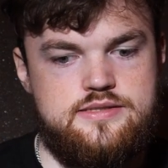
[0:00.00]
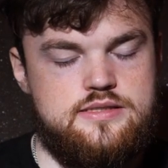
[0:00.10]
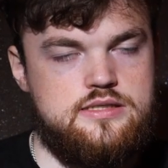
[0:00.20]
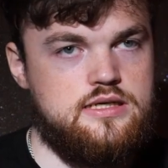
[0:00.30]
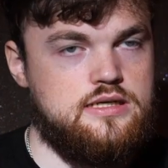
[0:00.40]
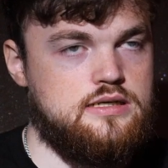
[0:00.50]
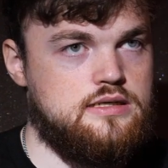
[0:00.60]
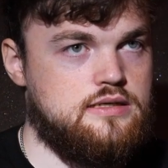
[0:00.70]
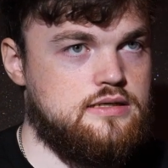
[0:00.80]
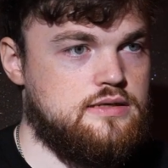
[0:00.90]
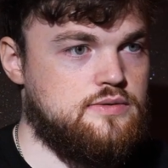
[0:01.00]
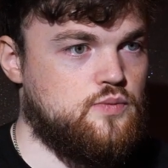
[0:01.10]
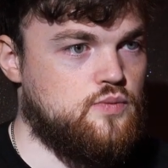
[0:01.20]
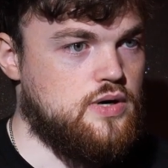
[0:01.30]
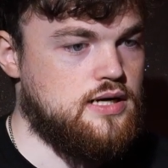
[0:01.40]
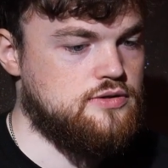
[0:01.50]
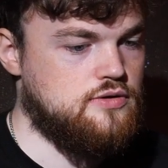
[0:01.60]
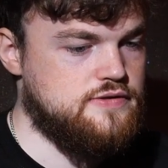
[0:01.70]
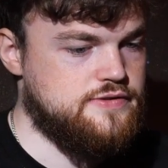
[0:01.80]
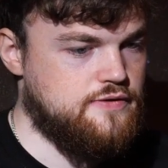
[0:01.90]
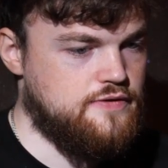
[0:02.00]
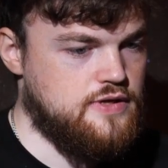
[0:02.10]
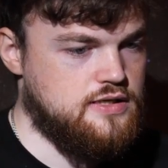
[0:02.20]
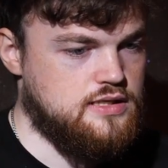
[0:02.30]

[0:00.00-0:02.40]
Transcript: The one also thing